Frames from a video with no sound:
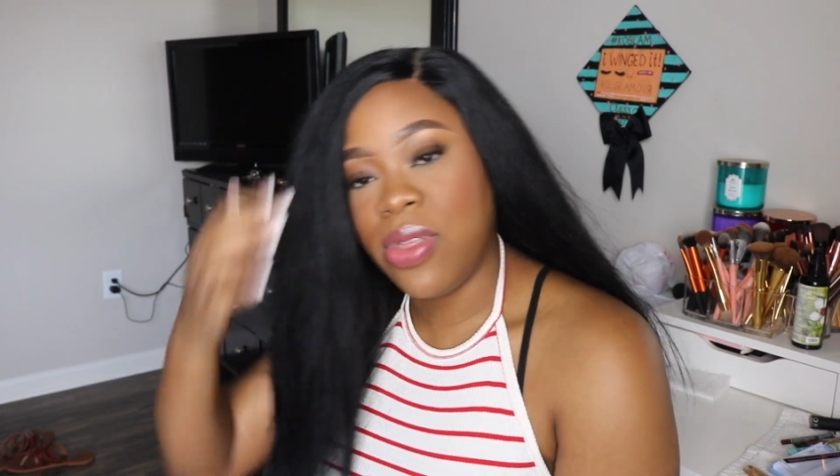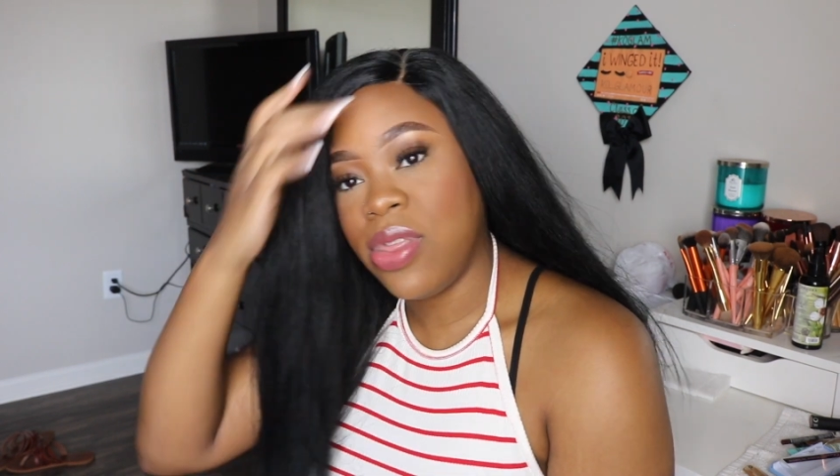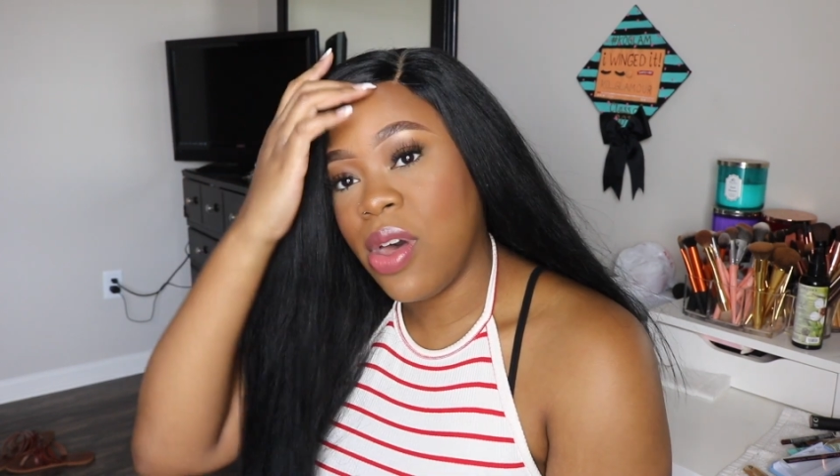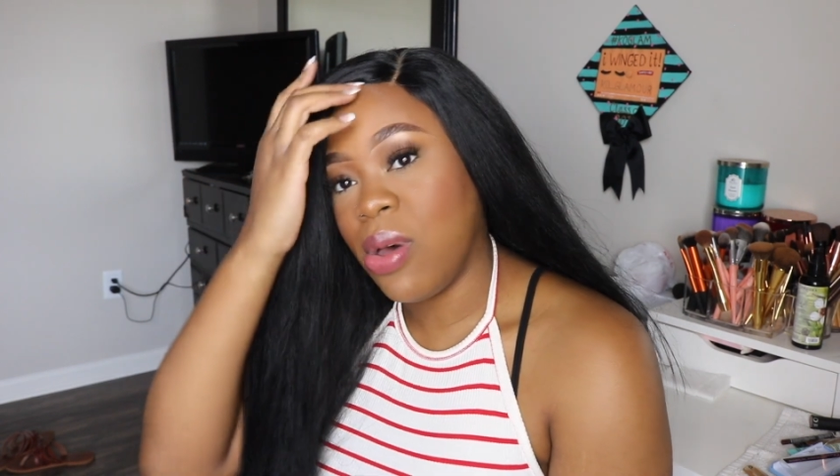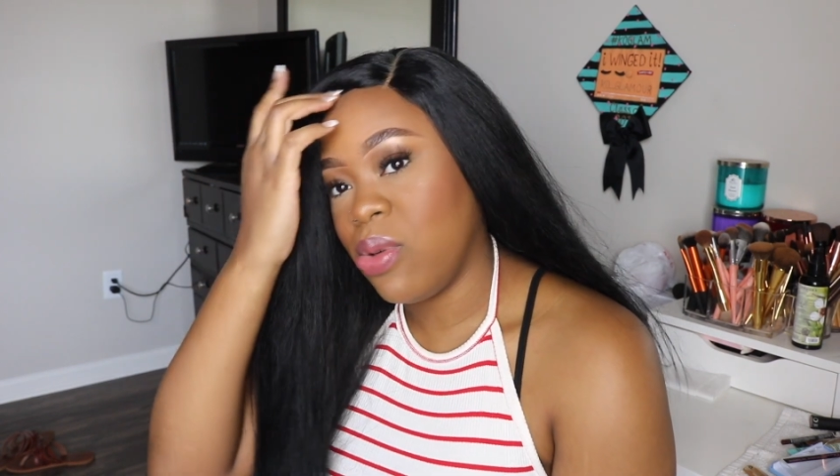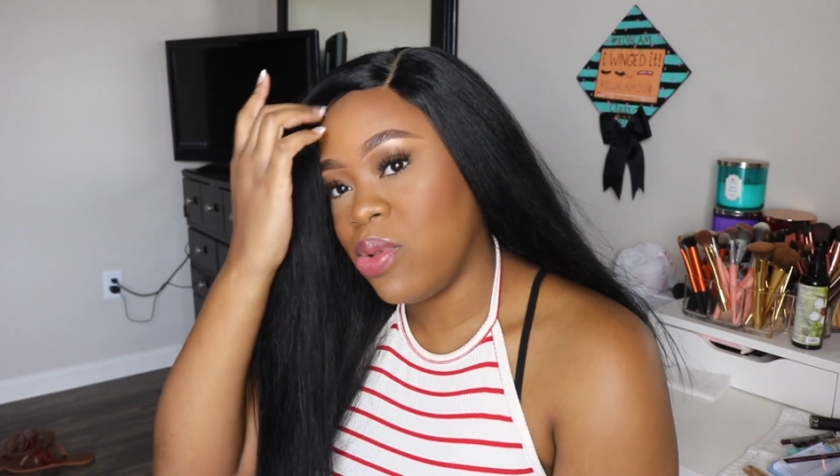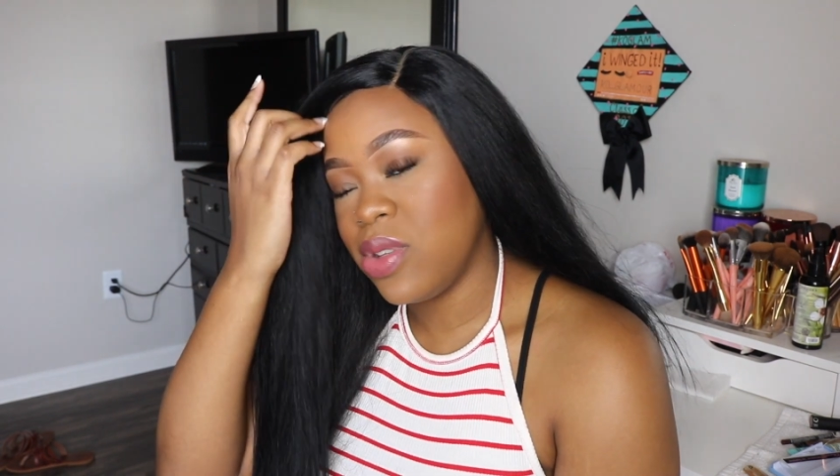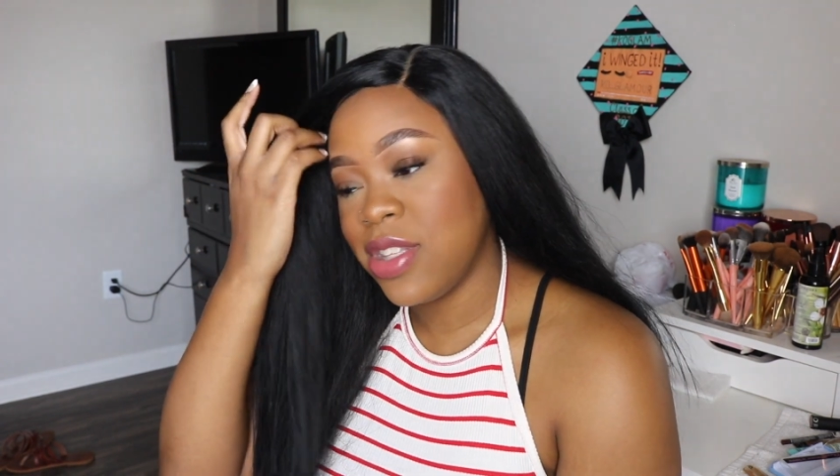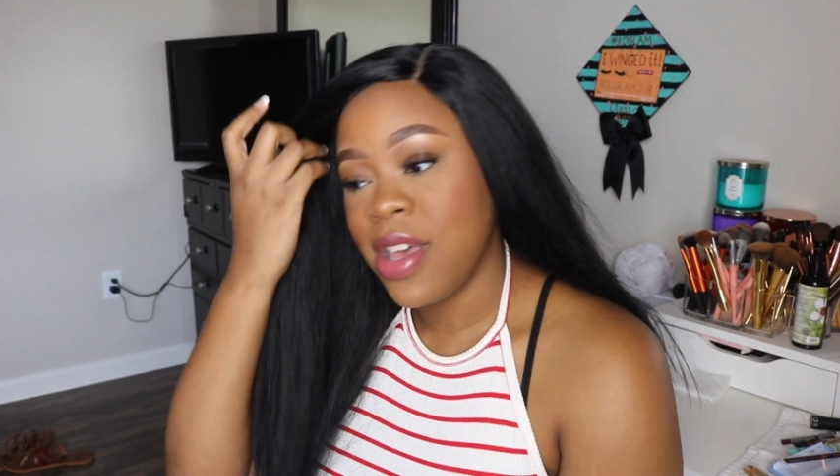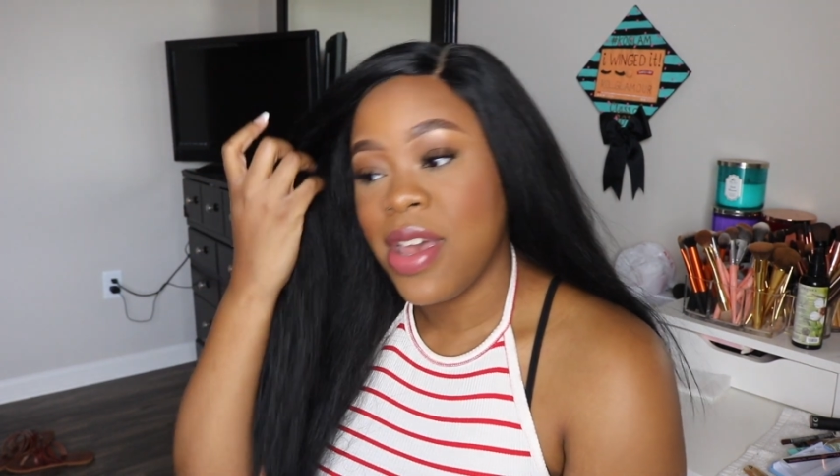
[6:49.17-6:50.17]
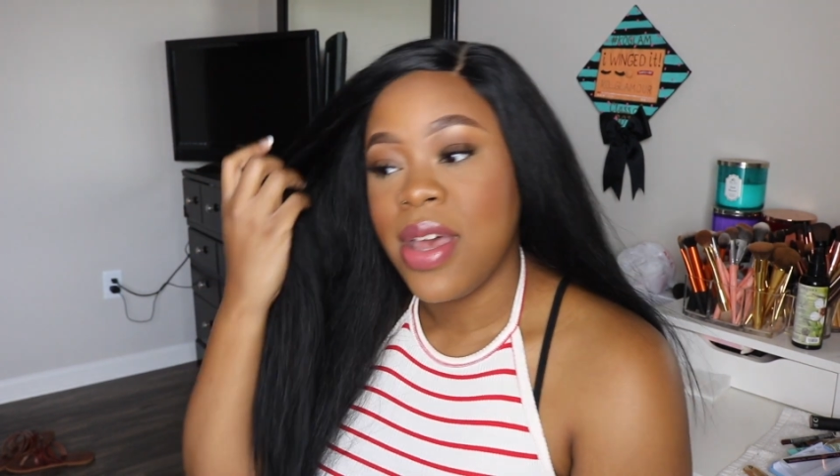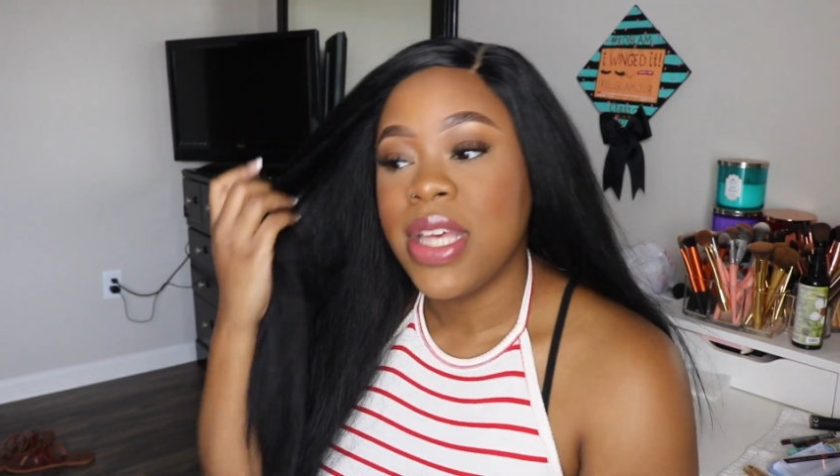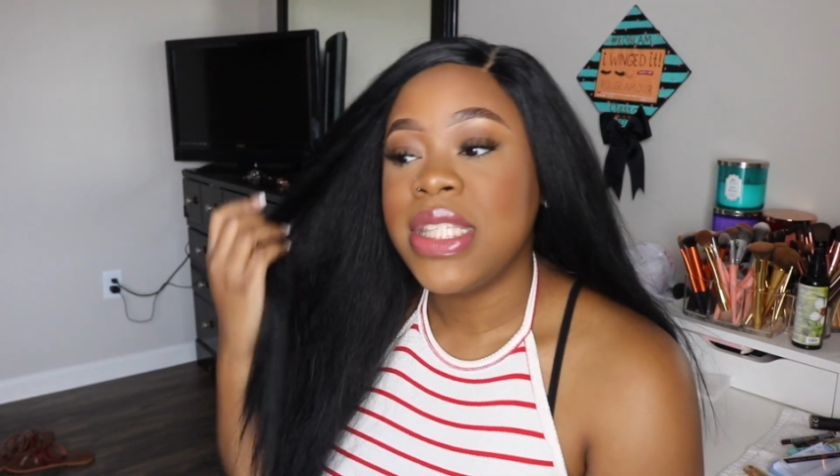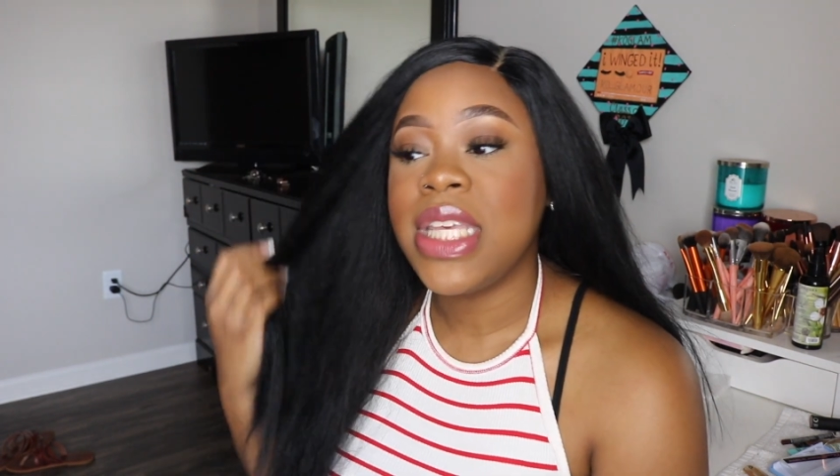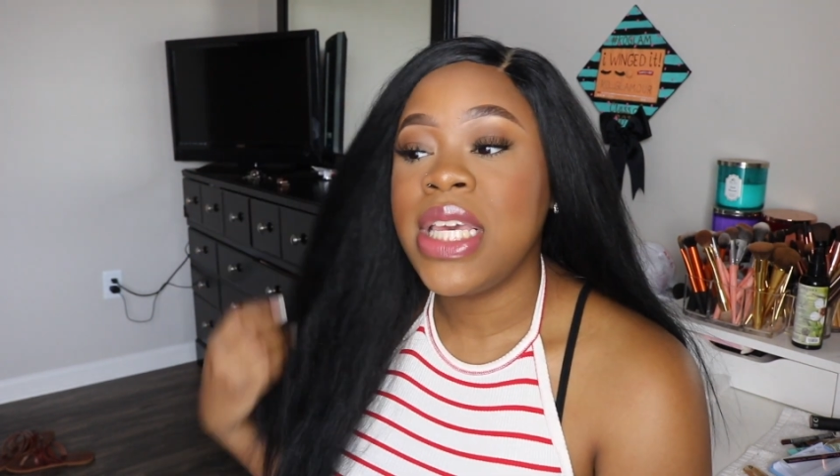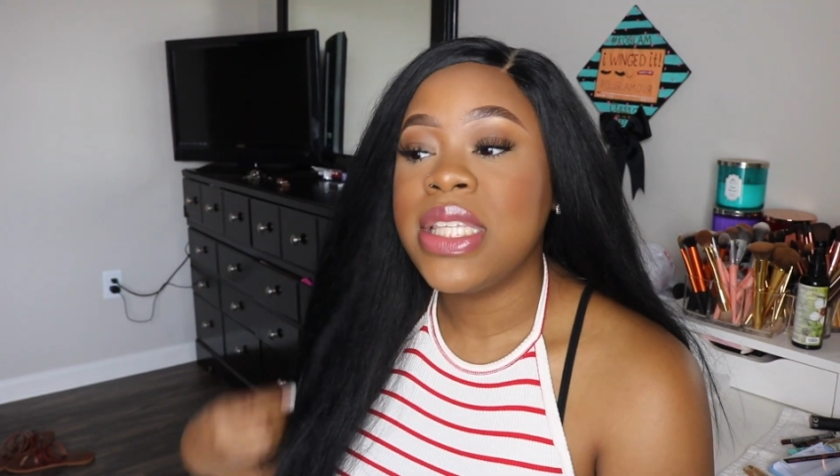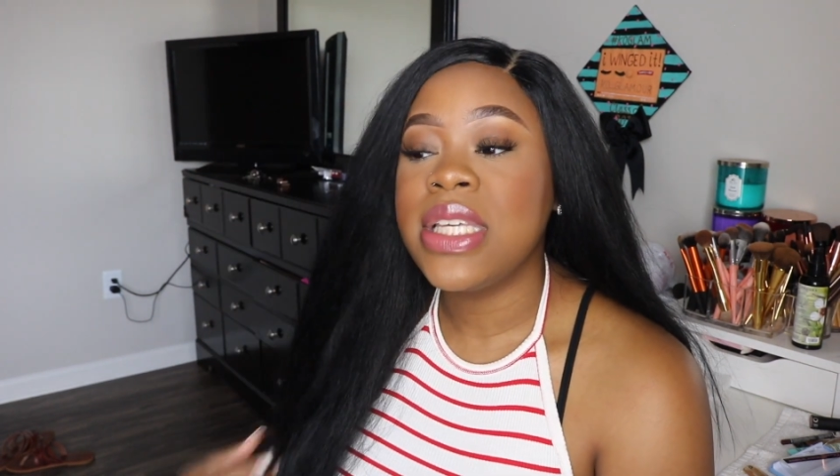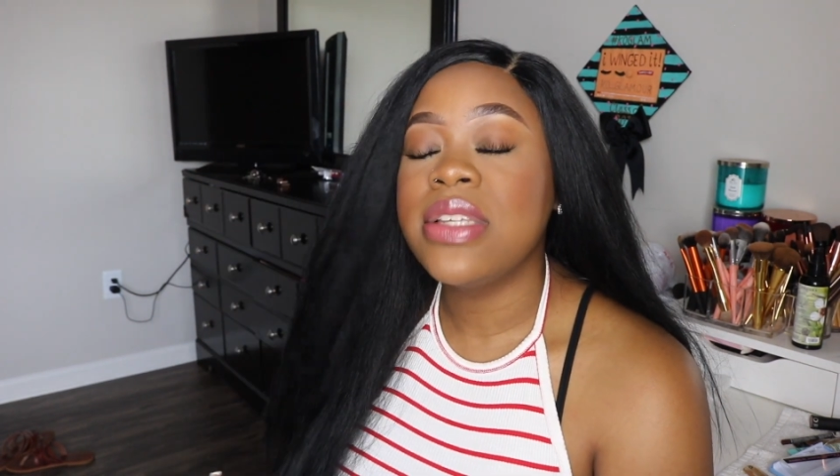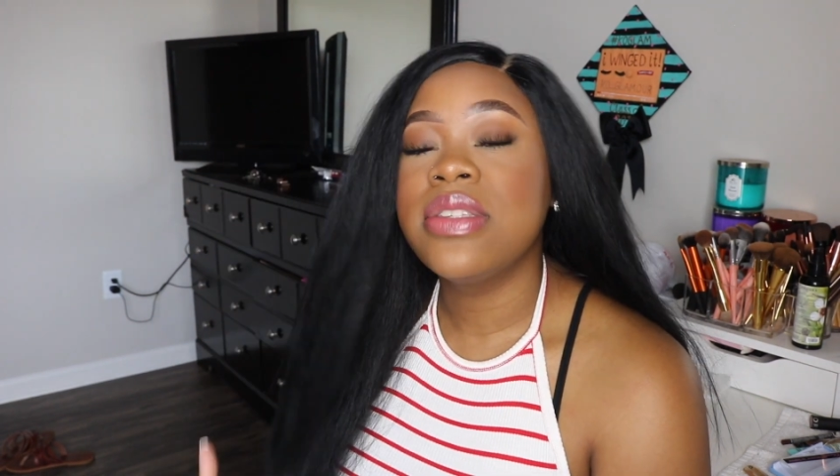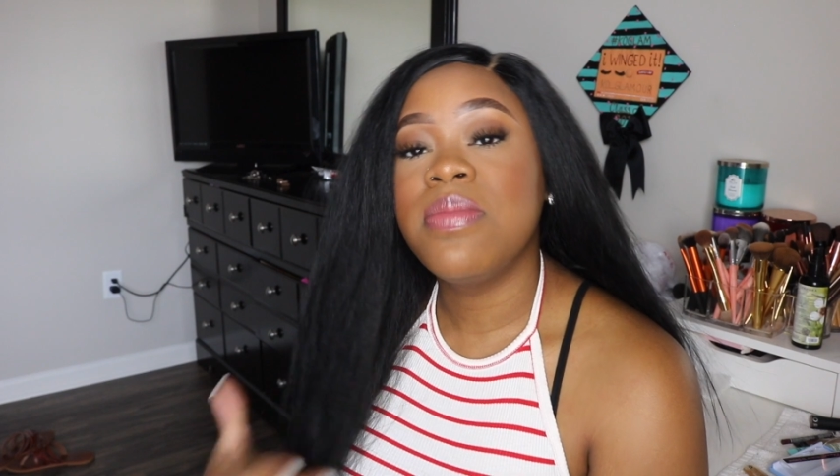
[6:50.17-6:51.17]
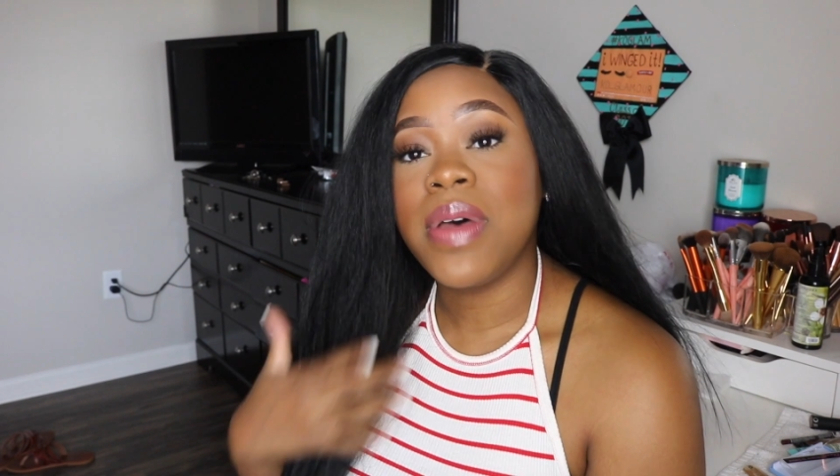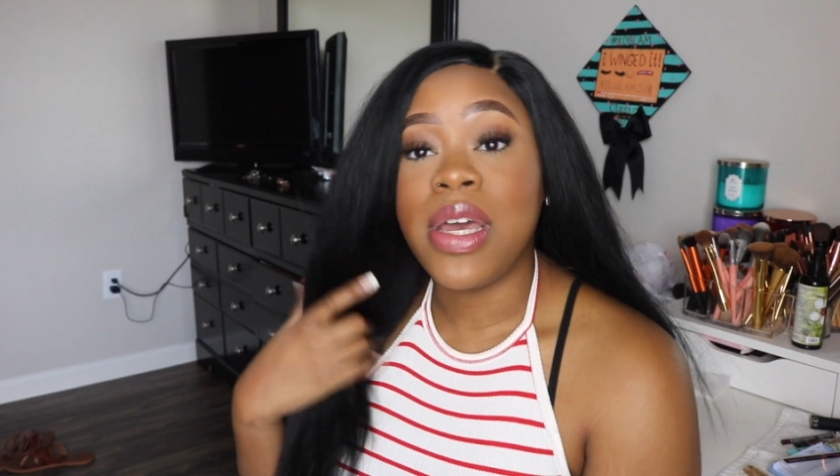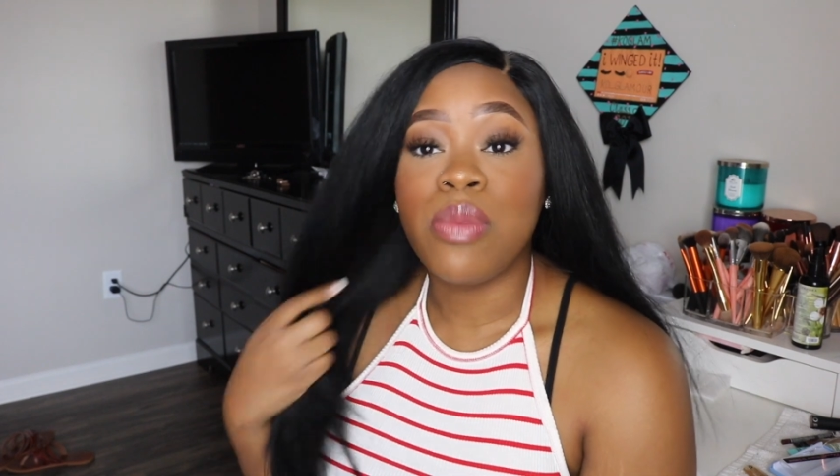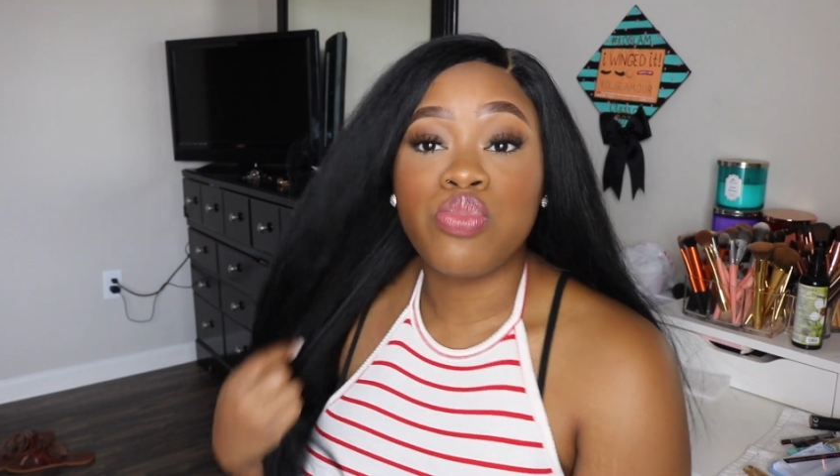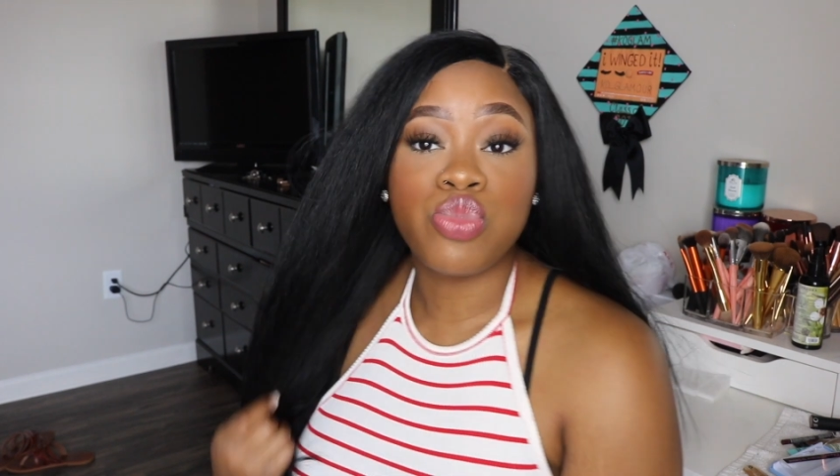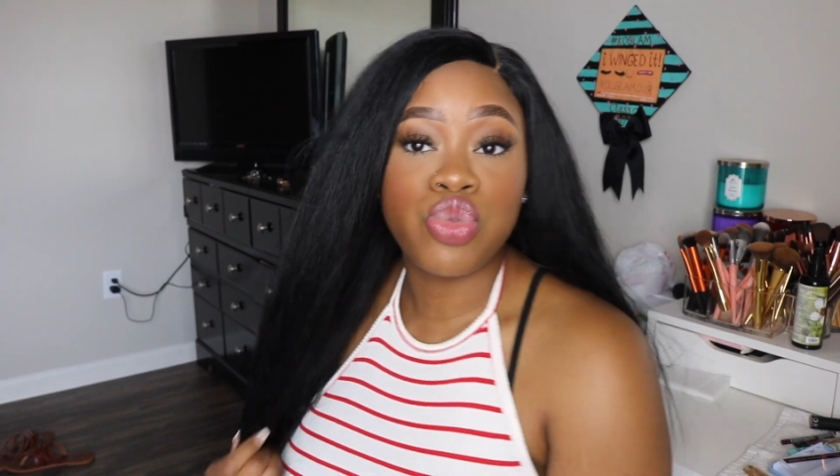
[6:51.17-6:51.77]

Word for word: those seasons but